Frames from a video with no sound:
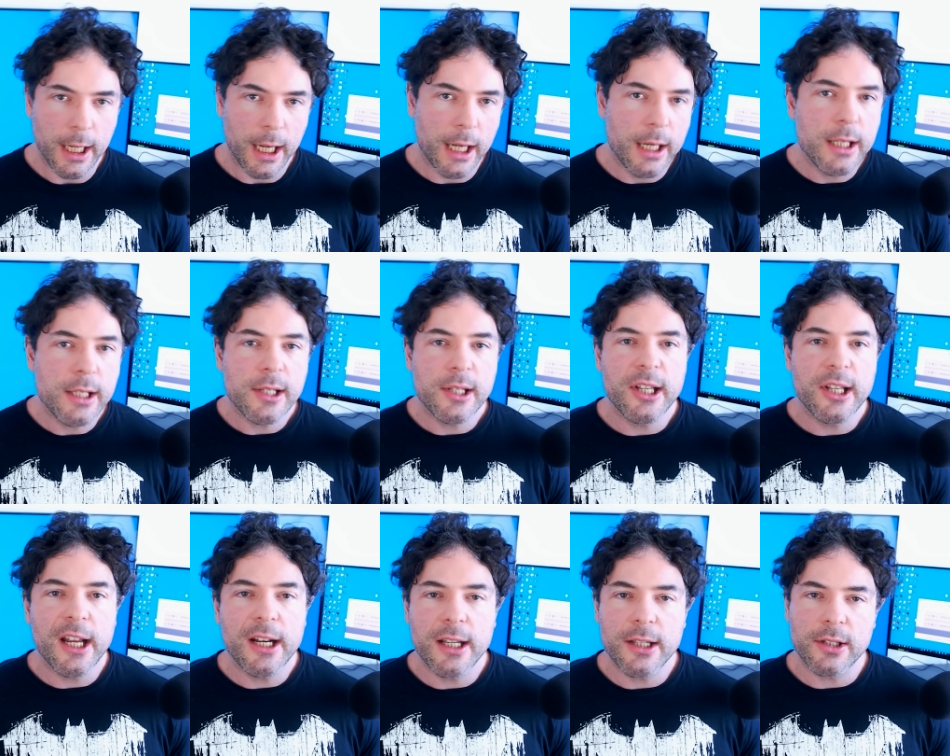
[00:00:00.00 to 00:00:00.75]
and
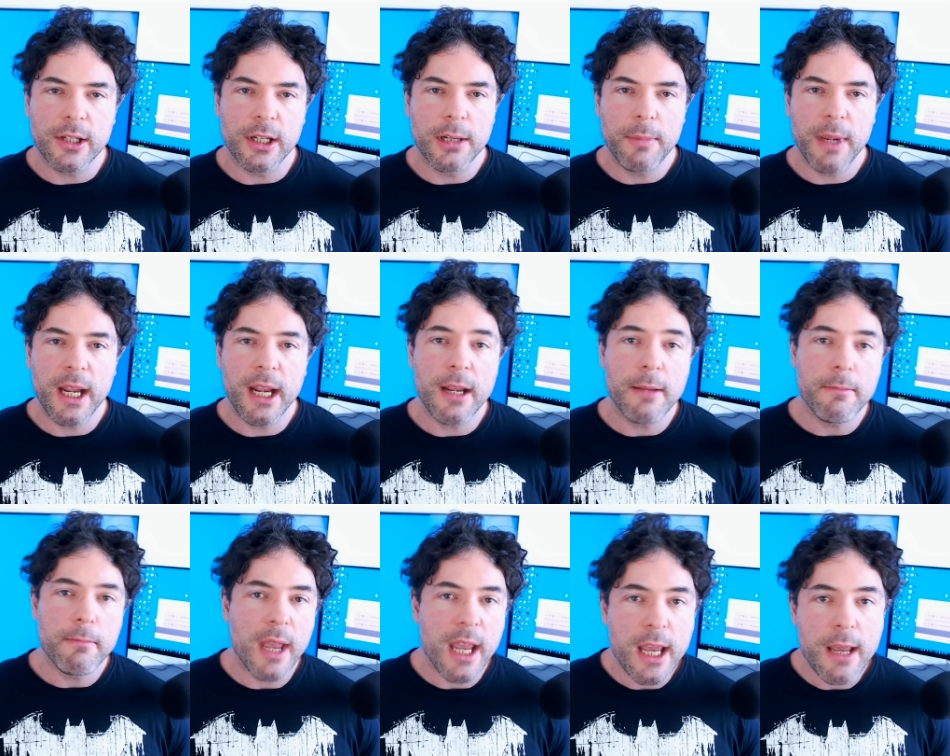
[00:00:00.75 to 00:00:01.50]
instead it's going to
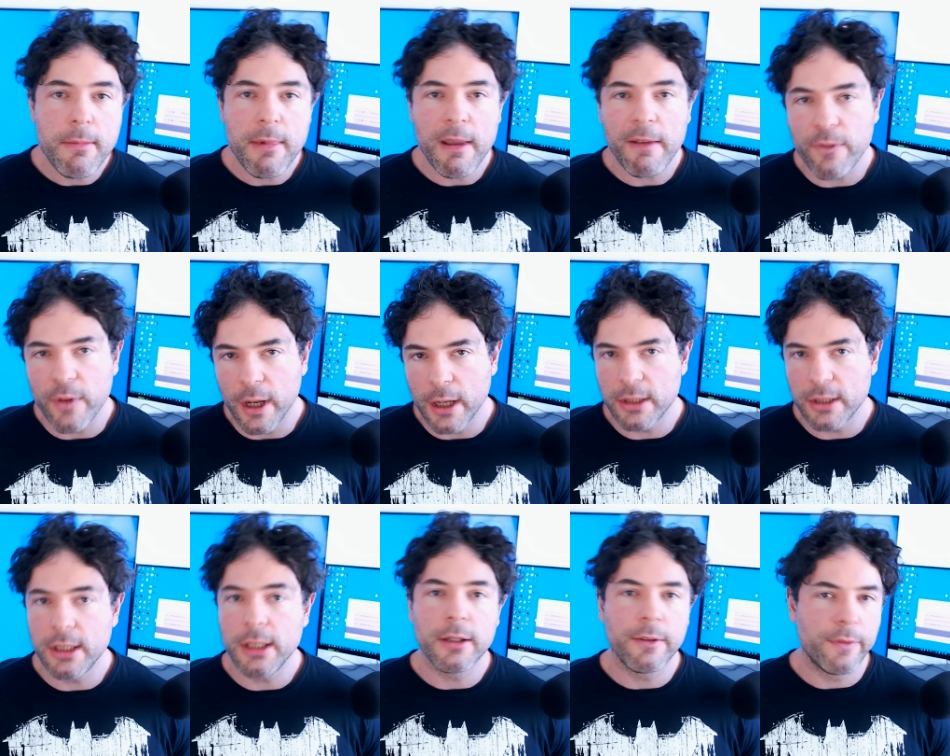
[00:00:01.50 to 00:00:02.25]
be maybe
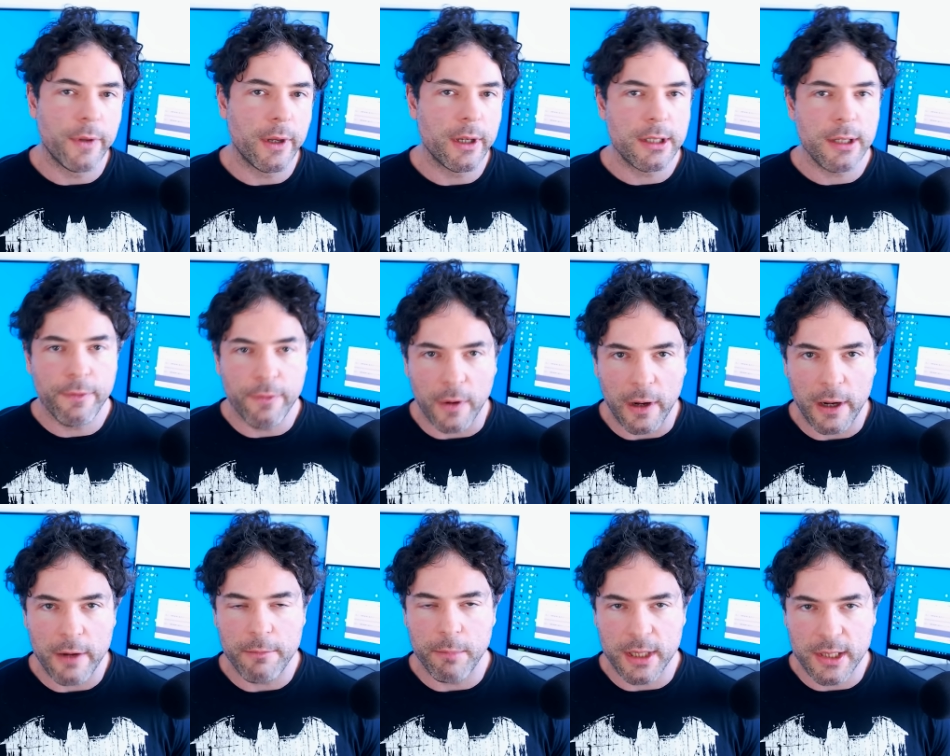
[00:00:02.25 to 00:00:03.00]
30 to
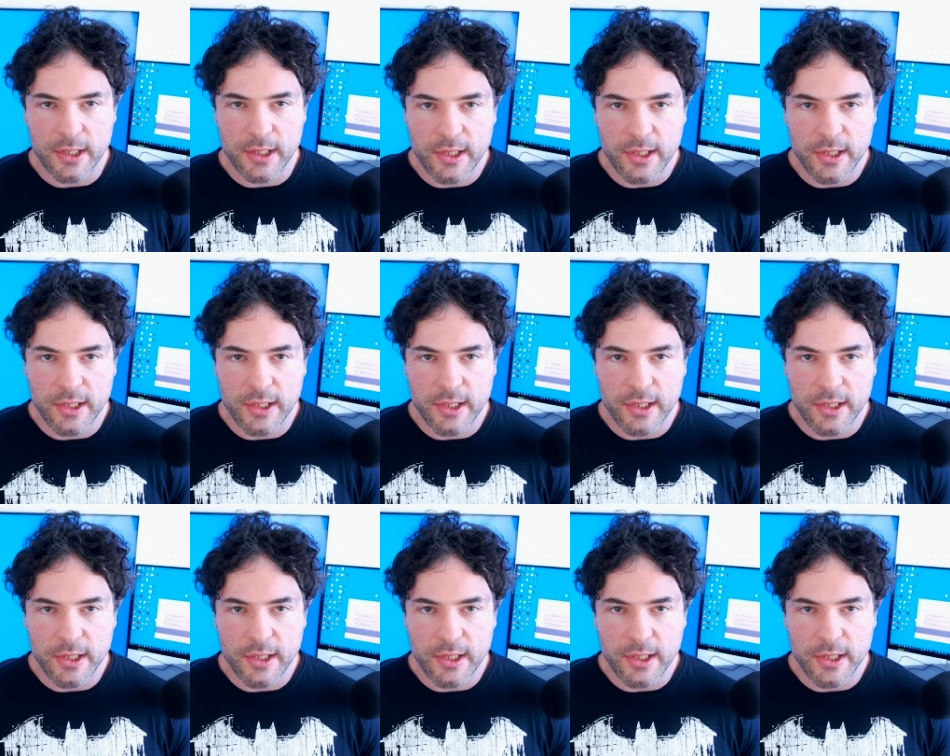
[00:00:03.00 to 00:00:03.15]
35%,